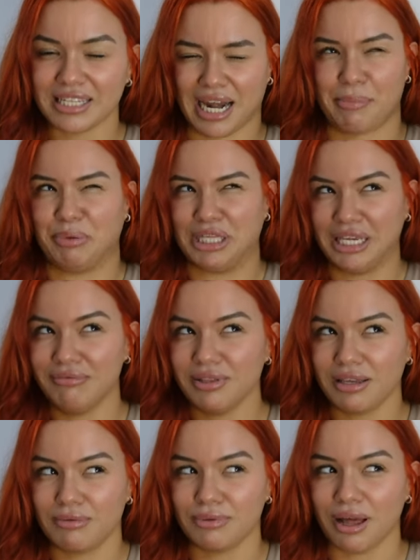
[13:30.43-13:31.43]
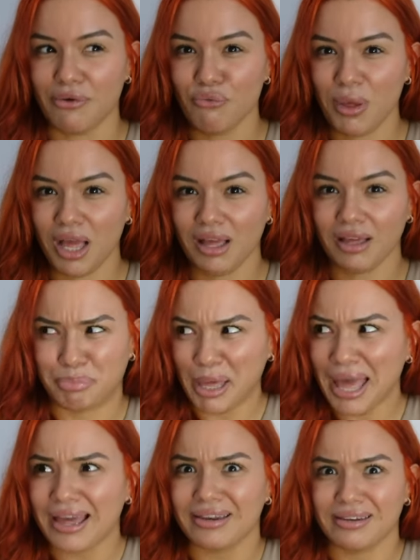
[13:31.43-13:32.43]
that I believe that you love me.
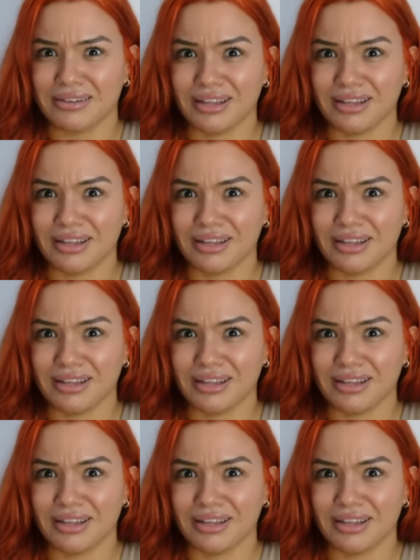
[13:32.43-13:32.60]
Bet!